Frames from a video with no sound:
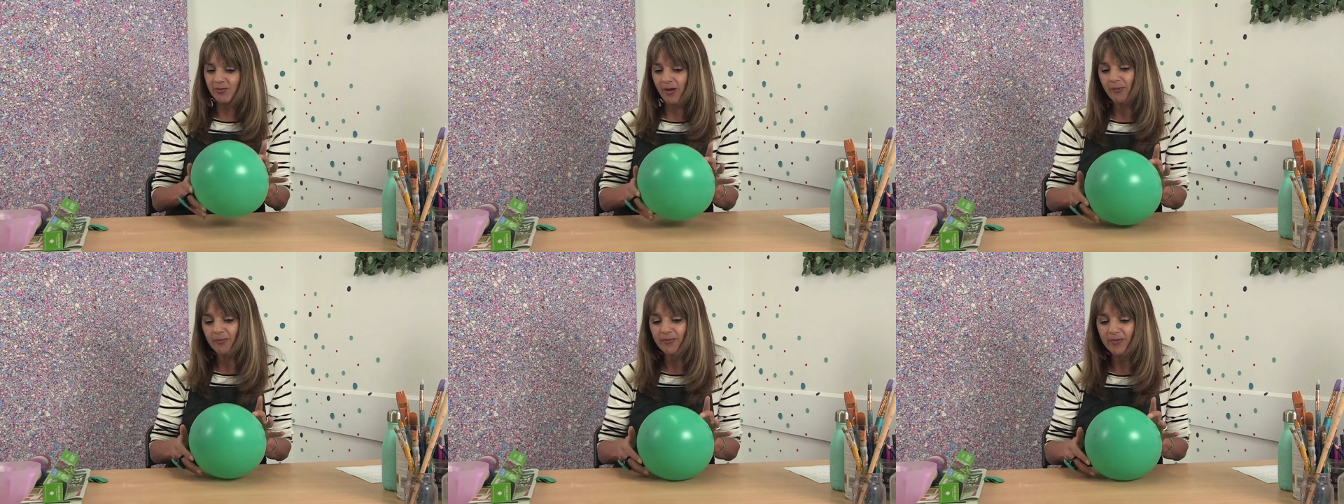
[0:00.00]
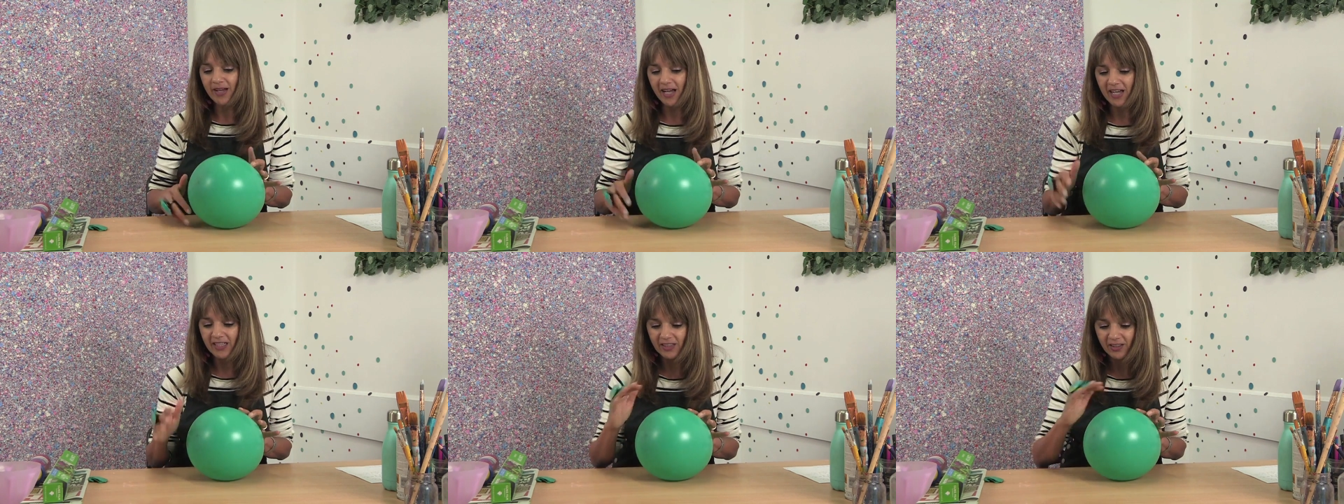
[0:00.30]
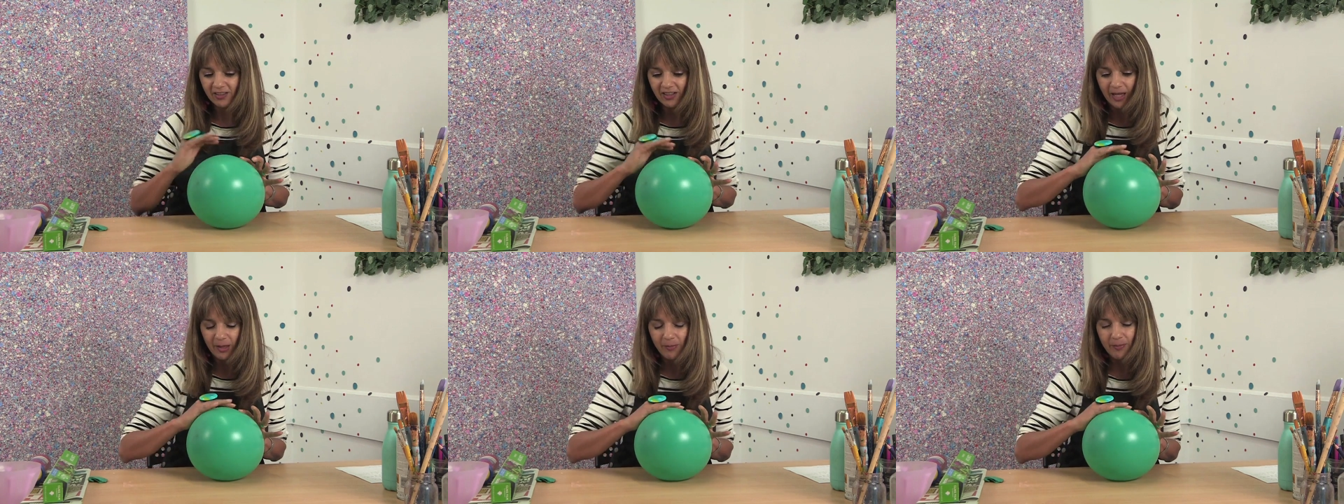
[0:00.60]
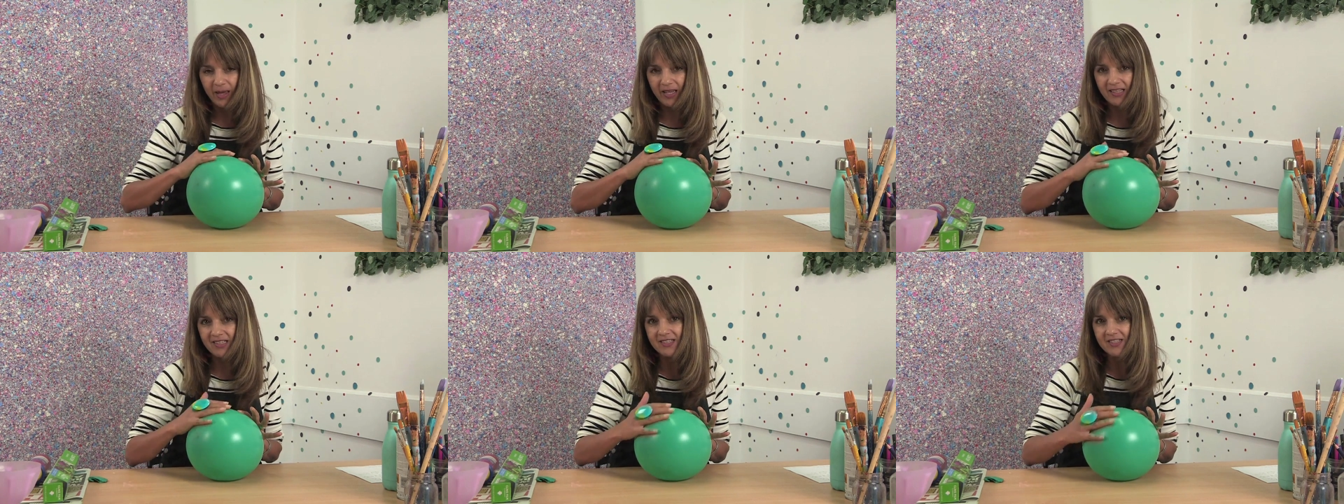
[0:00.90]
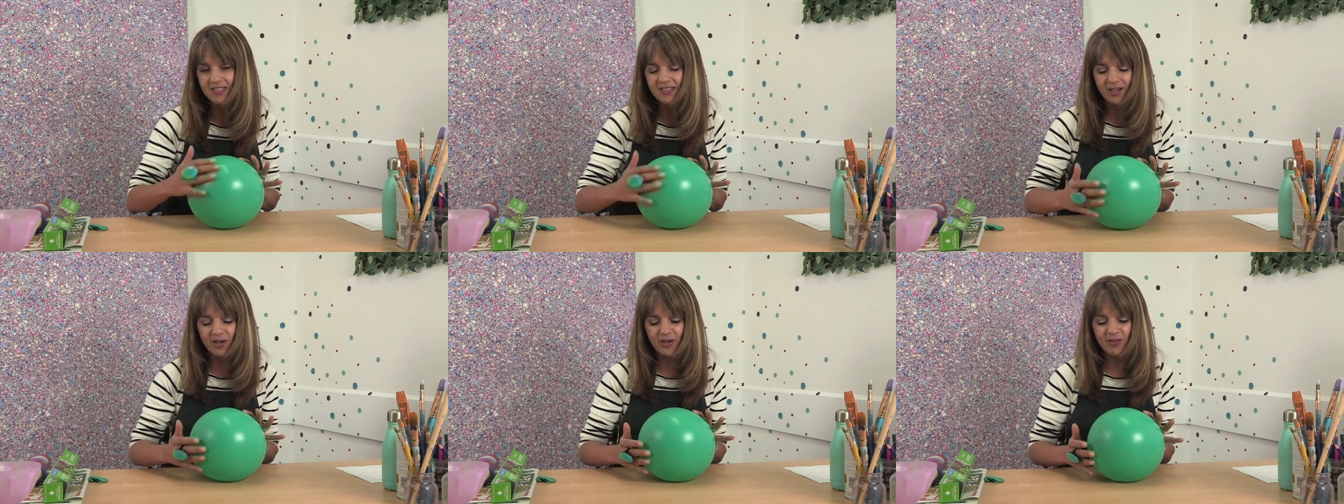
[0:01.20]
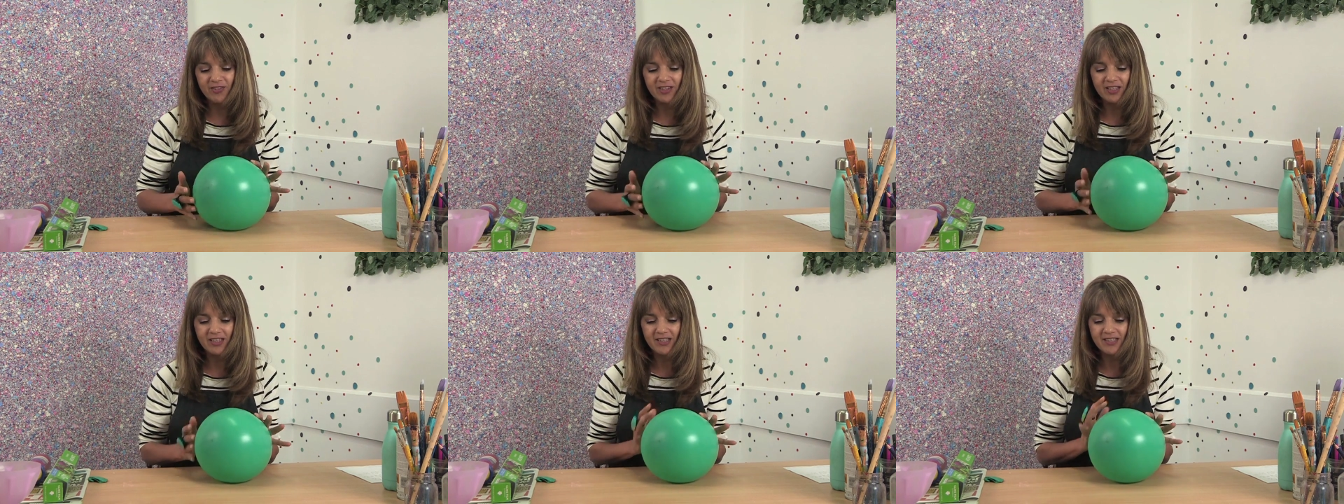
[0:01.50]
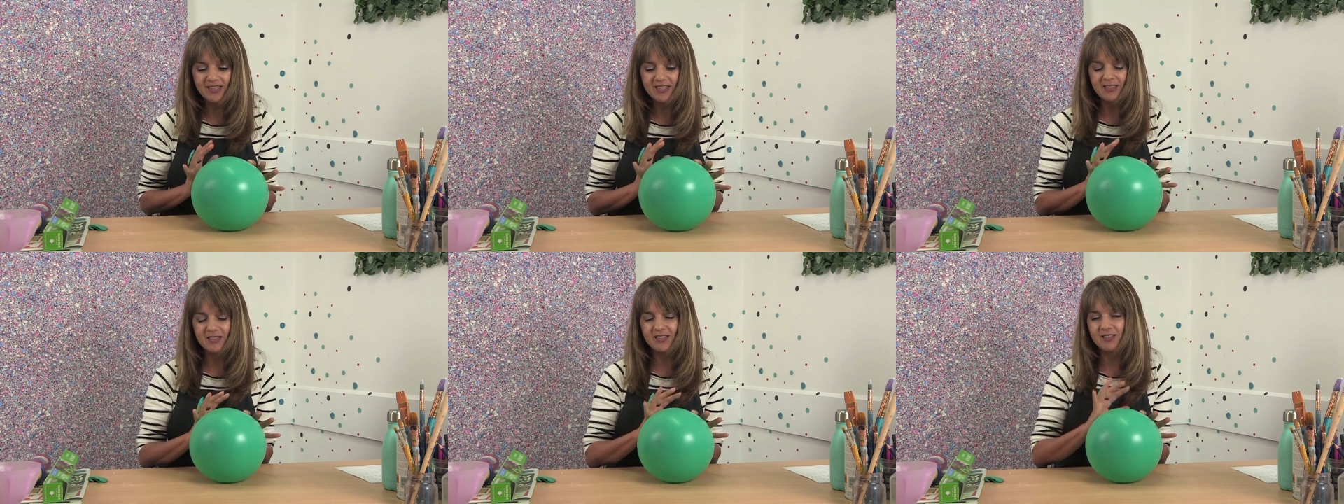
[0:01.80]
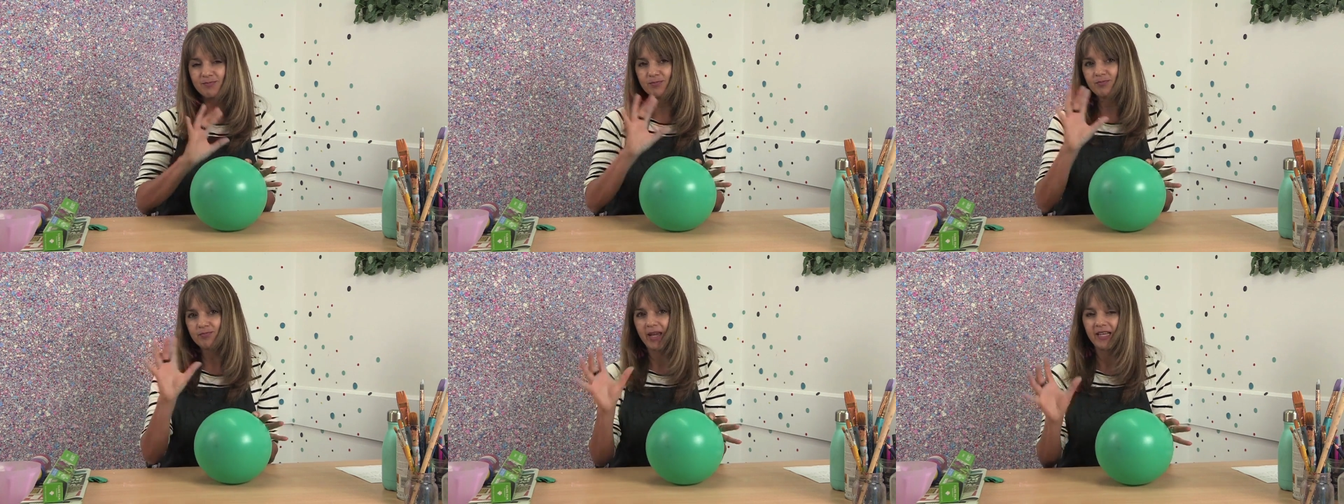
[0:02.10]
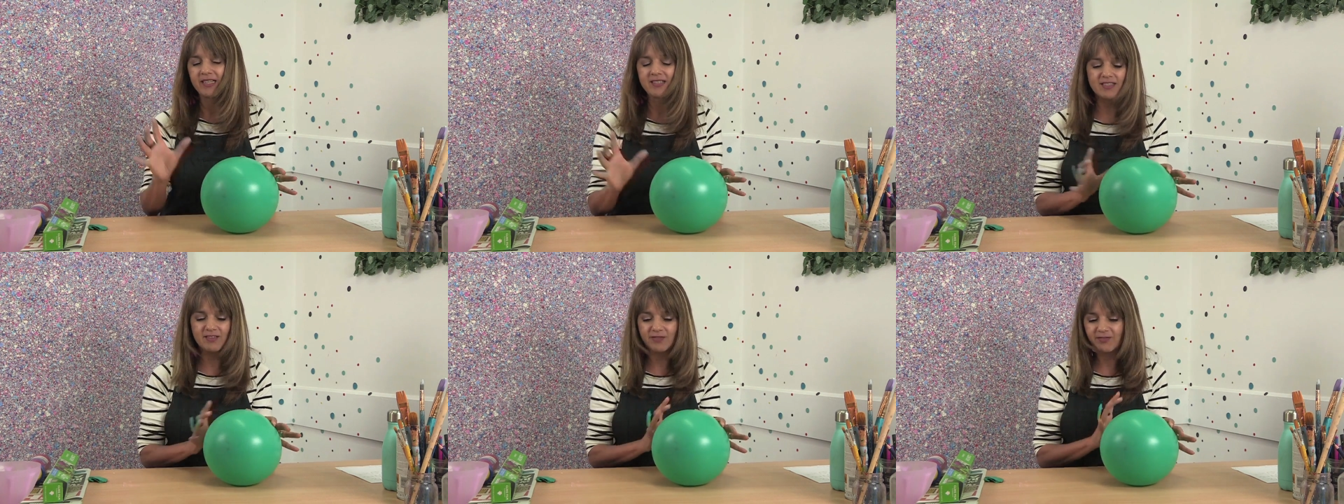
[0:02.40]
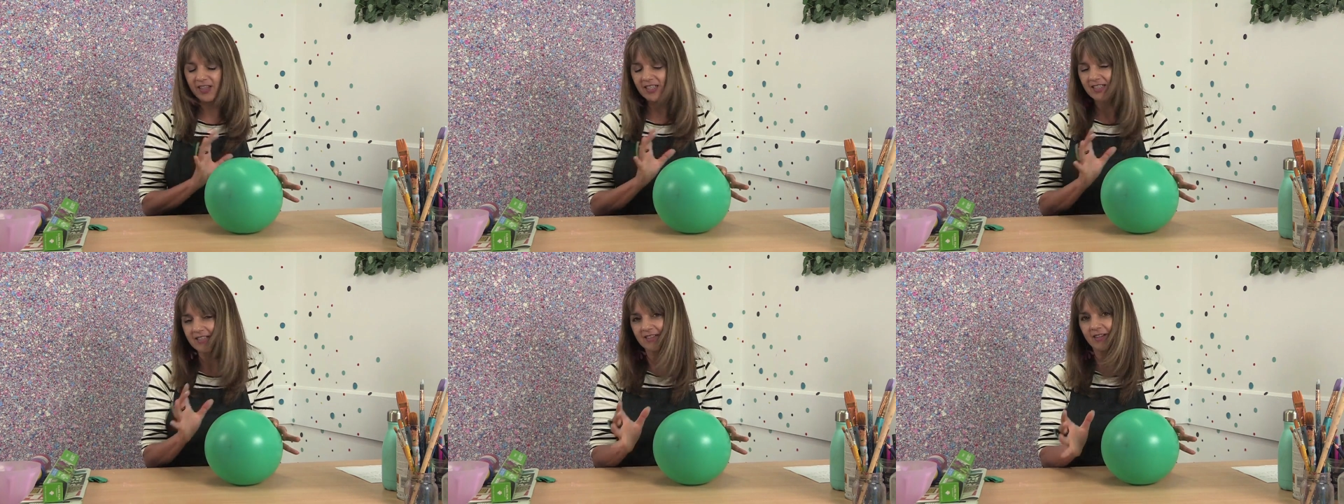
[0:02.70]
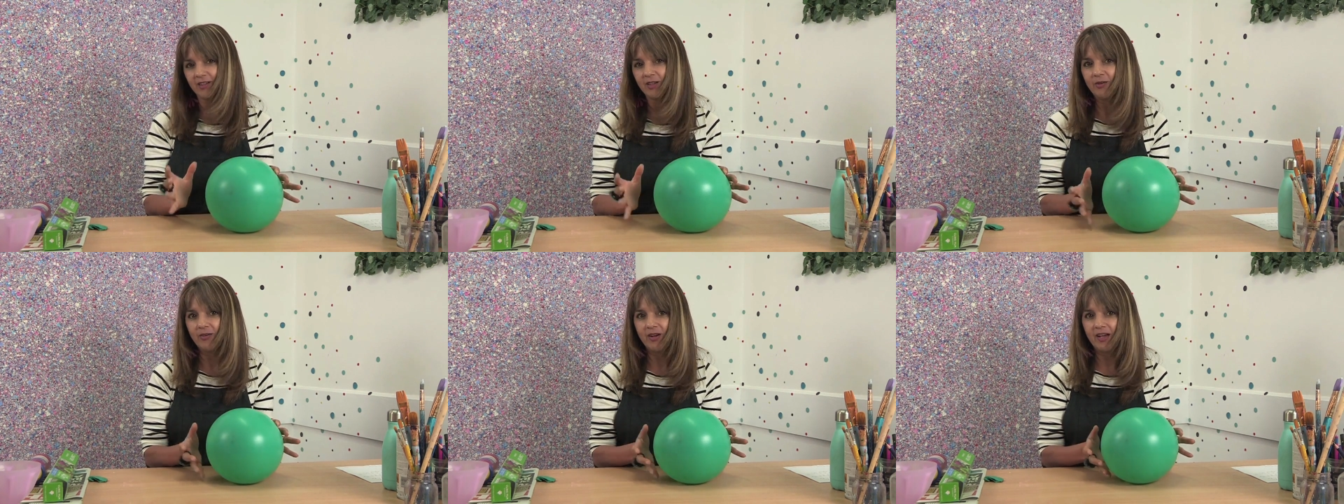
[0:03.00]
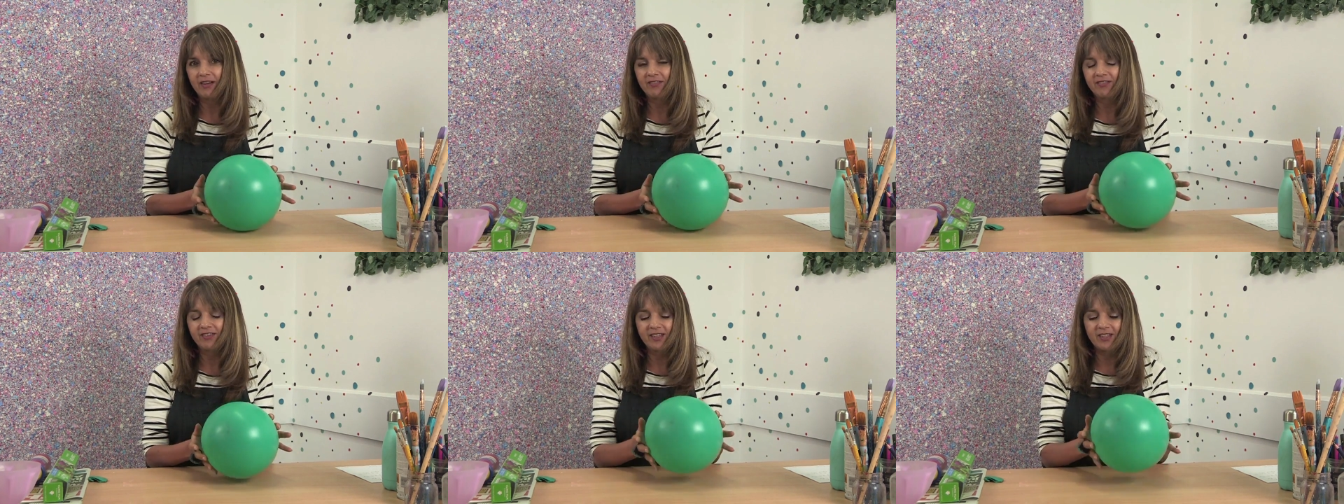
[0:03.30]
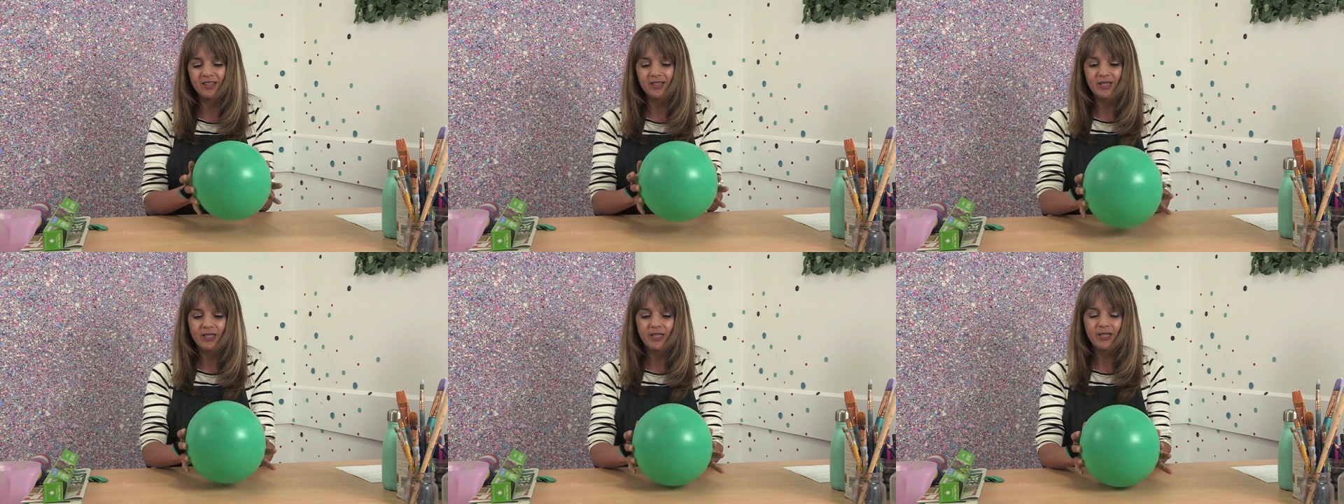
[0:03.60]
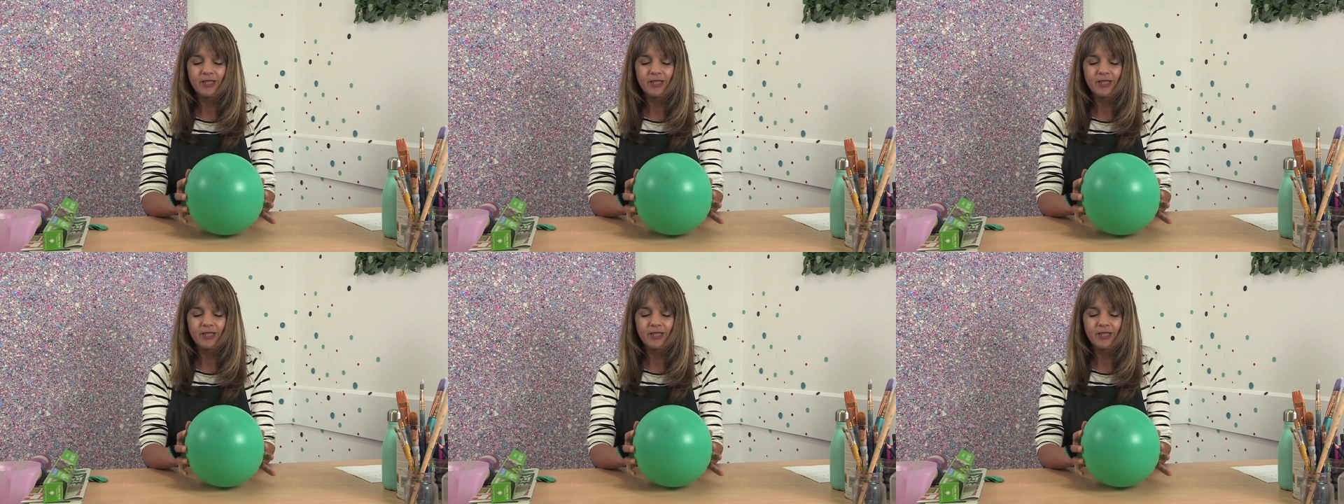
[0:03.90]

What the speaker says: you remember? And you like pasted over this and painted a face on it or whatever.